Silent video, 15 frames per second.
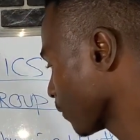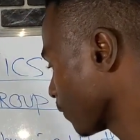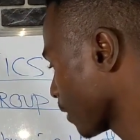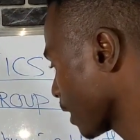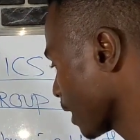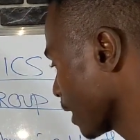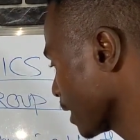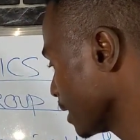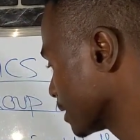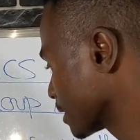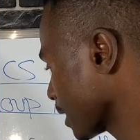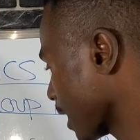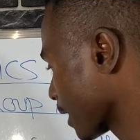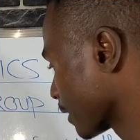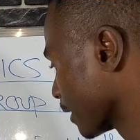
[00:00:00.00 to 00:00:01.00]
over
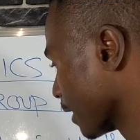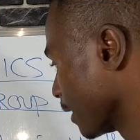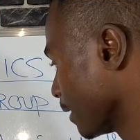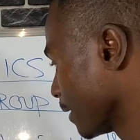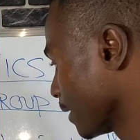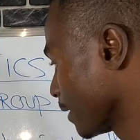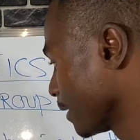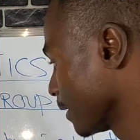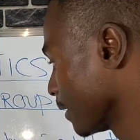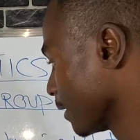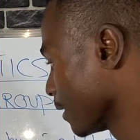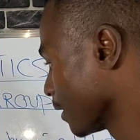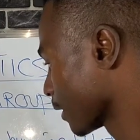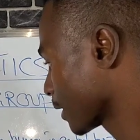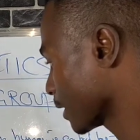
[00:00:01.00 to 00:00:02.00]
each other.
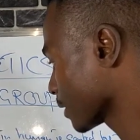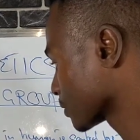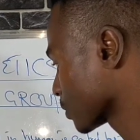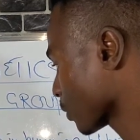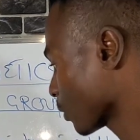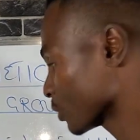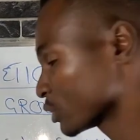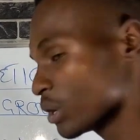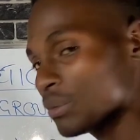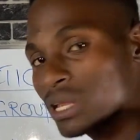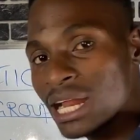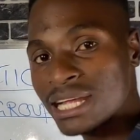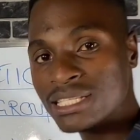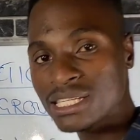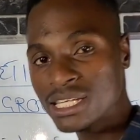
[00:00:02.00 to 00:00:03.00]
Okay, so
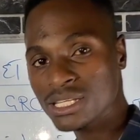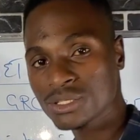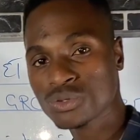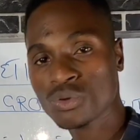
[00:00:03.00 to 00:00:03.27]
codominance,